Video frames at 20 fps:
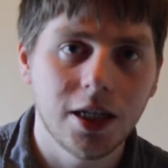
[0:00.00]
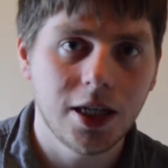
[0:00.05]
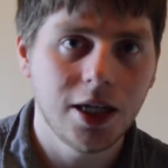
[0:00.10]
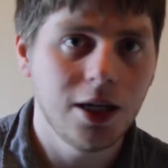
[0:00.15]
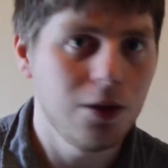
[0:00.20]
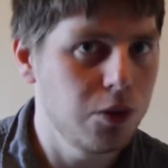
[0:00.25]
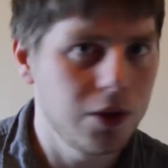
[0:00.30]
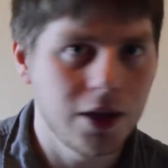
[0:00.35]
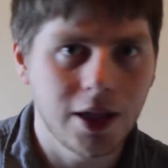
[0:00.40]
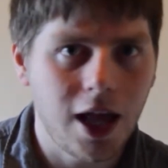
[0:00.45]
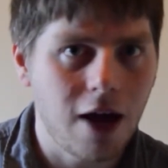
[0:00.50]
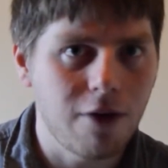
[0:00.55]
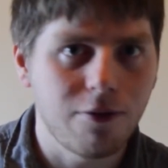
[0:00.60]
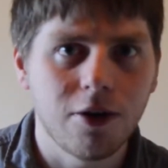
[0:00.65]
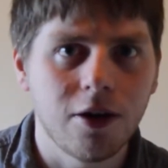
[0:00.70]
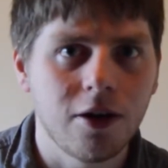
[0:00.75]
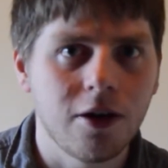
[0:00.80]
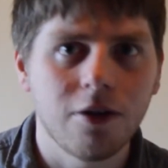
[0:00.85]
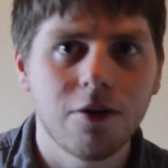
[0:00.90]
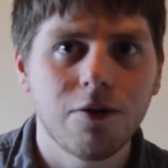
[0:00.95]
He will
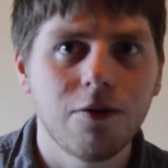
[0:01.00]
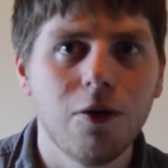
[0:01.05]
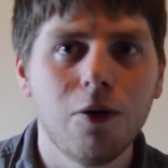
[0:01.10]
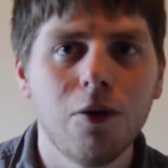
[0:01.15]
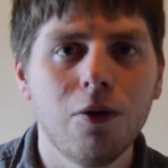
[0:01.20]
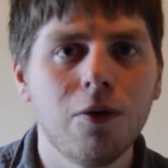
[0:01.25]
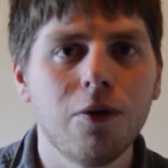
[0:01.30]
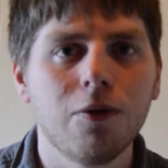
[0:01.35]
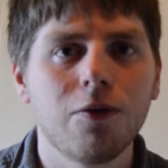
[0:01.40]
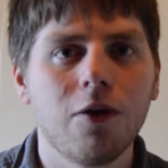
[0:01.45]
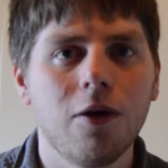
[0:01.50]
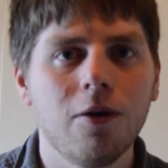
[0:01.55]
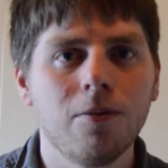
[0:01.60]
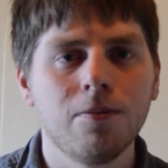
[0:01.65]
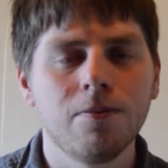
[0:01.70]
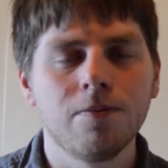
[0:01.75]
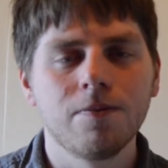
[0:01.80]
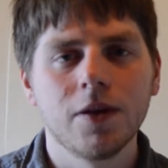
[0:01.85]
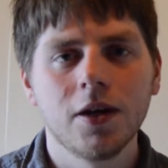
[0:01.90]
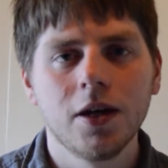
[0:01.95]
never fall
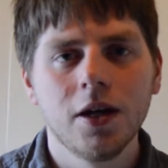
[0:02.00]
from